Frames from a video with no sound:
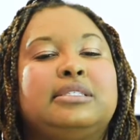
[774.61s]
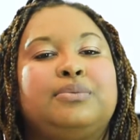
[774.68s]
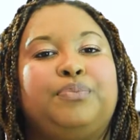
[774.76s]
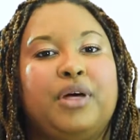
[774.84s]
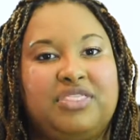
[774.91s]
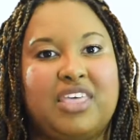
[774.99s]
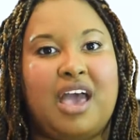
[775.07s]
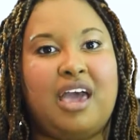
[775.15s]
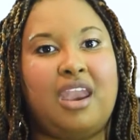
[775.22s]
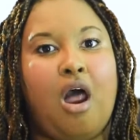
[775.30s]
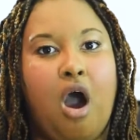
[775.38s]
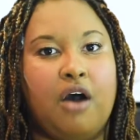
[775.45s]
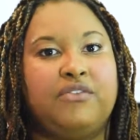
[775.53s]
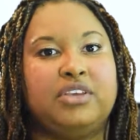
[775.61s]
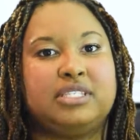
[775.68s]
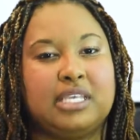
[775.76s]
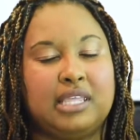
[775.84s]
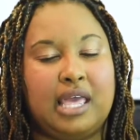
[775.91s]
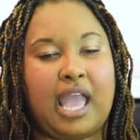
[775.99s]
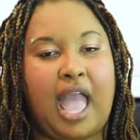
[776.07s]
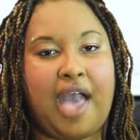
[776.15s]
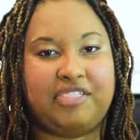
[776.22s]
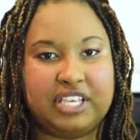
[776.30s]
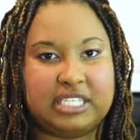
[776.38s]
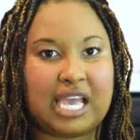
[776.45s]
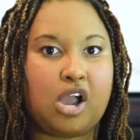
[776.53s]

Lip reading: but then obviously this